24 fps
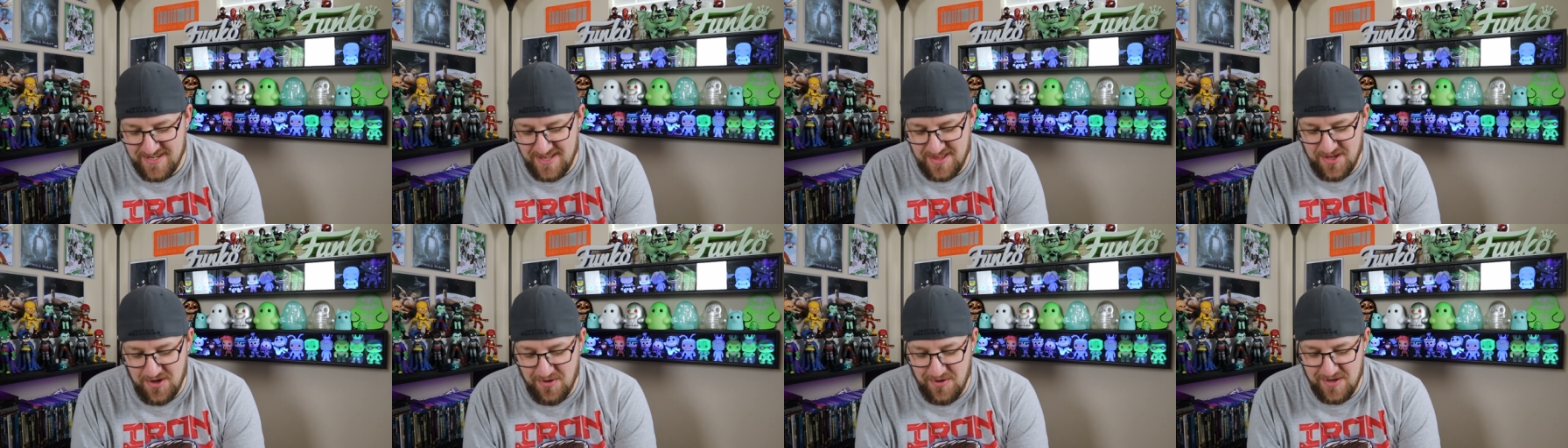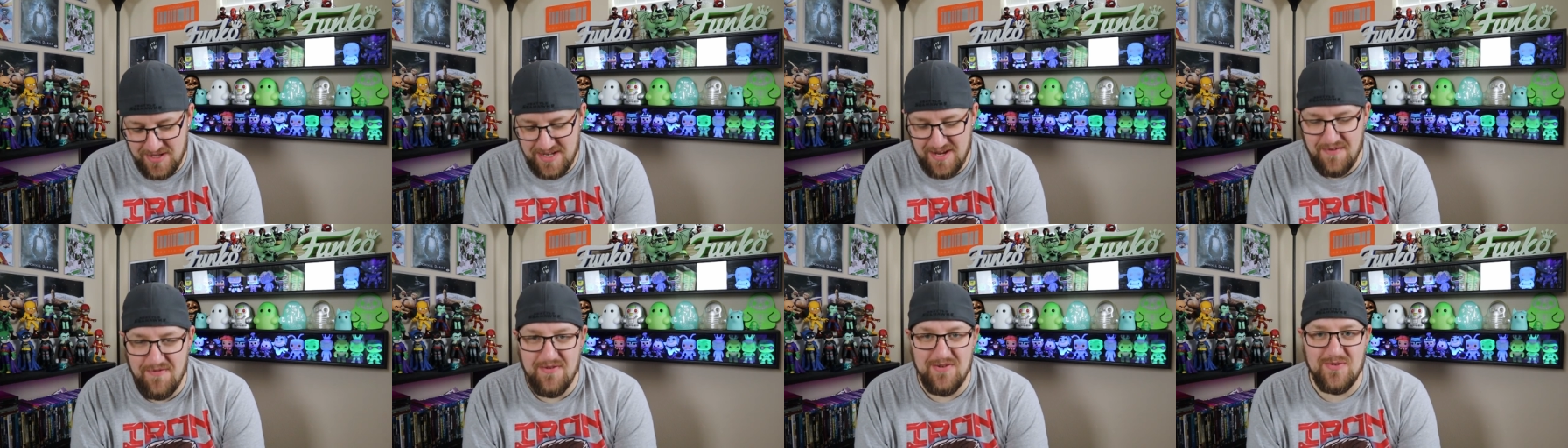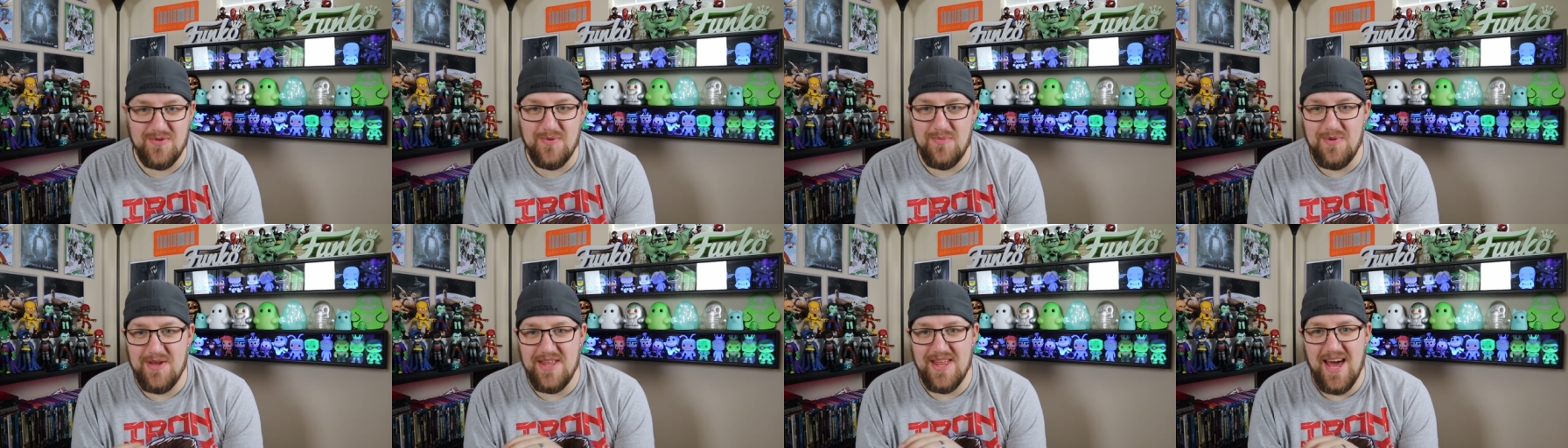and the only difference
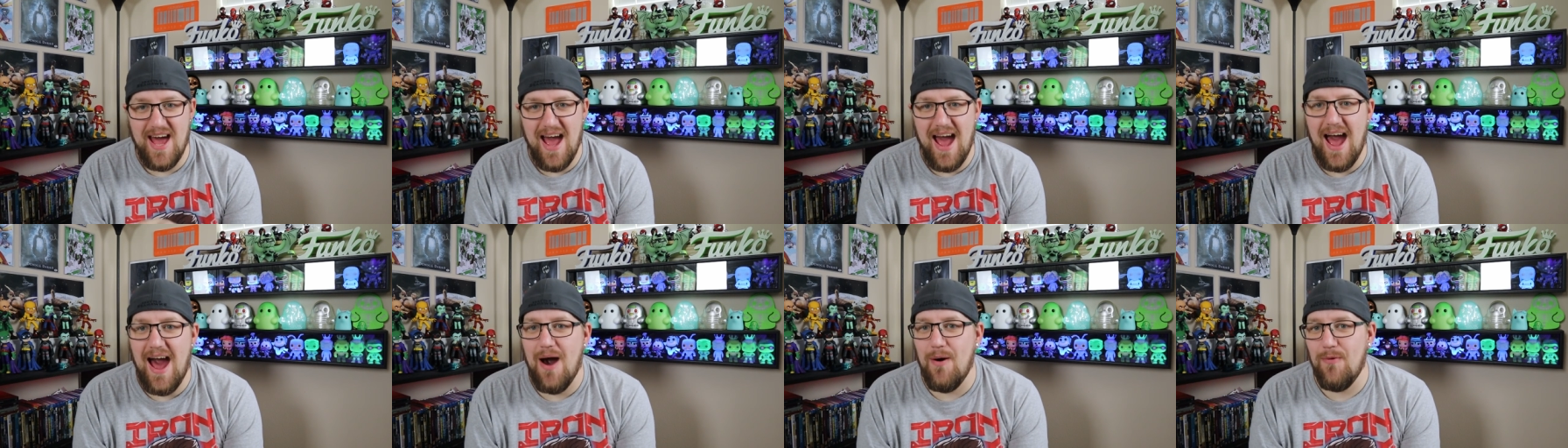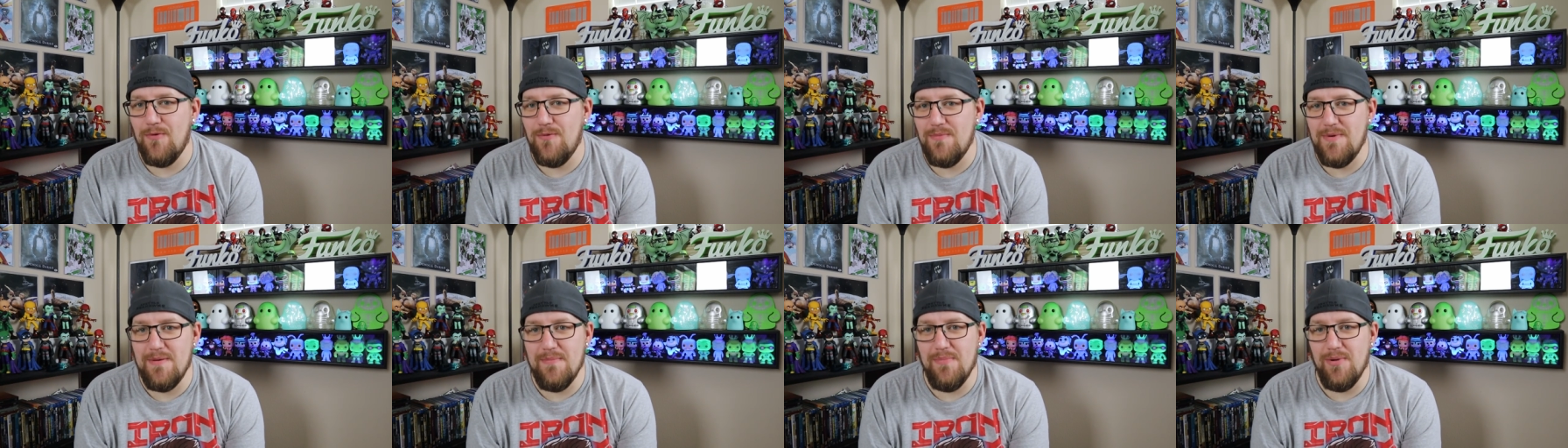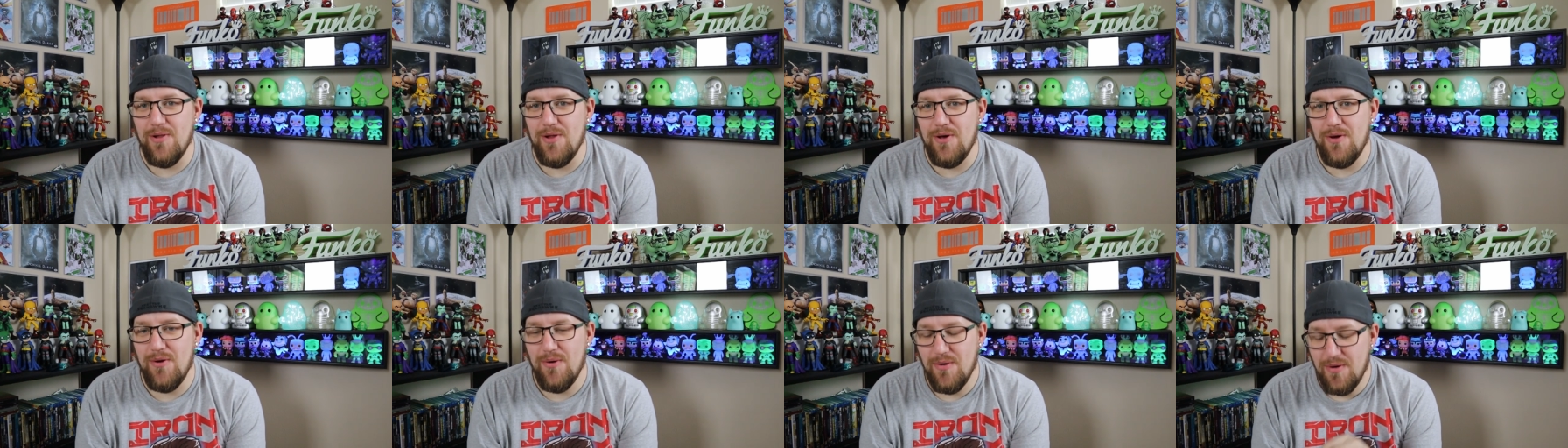would be the hat would be
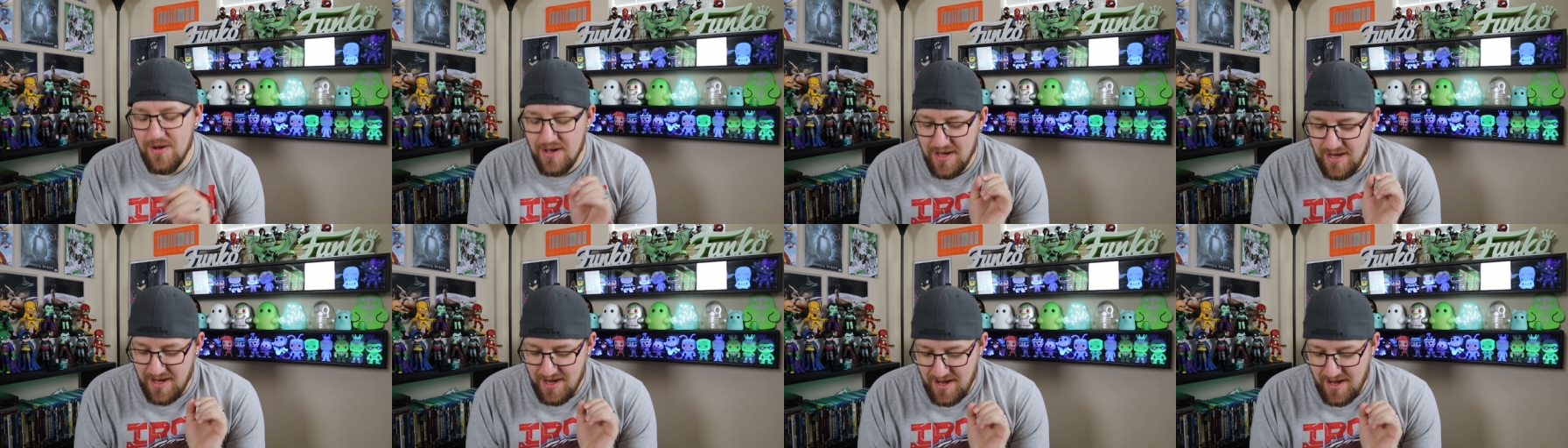blue.